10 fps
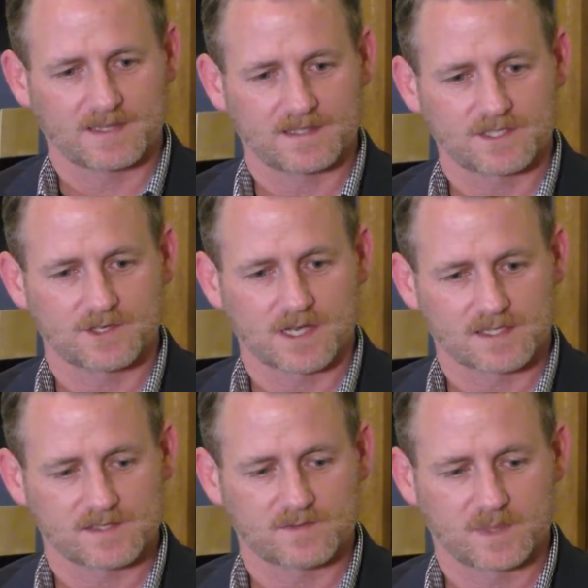that you
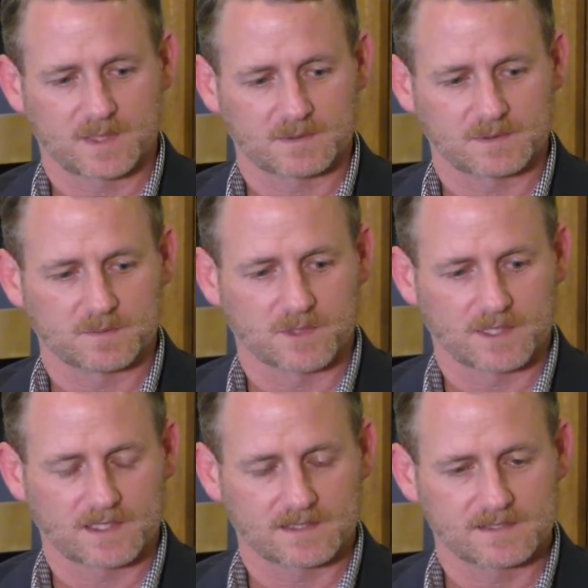guys have been able to
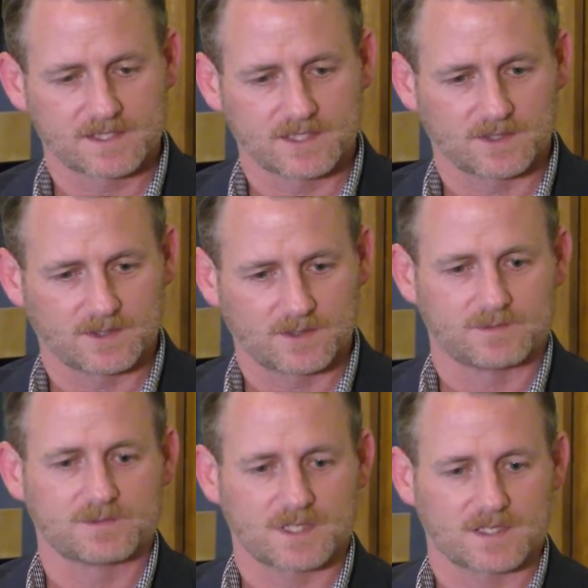bring
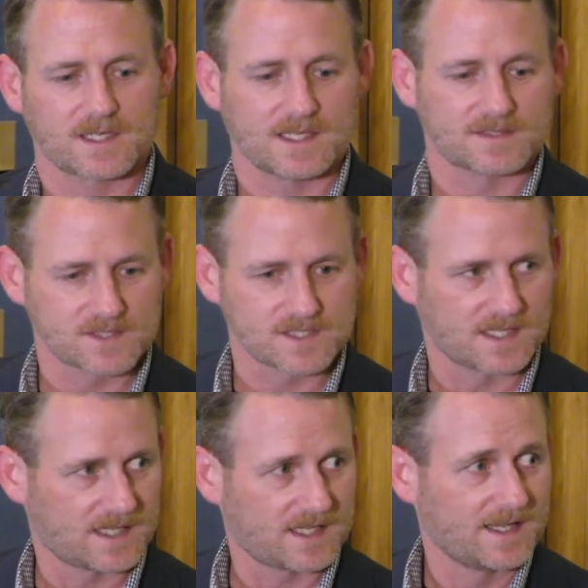to Kansas
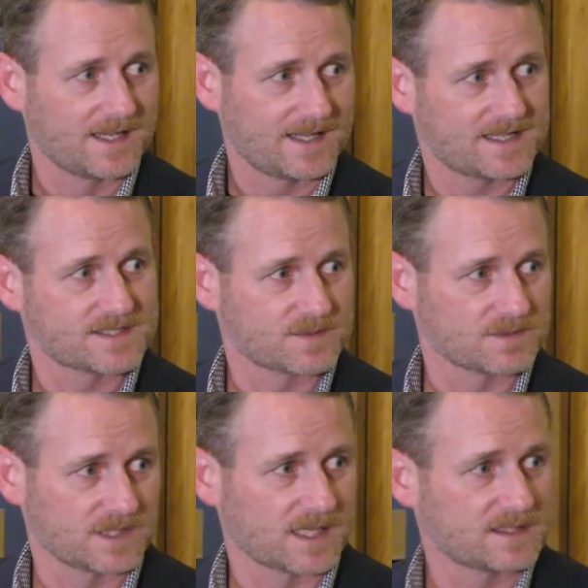City as it
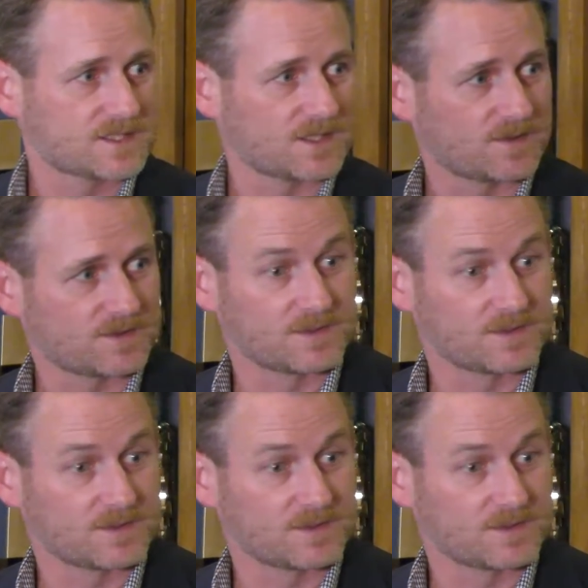relates to the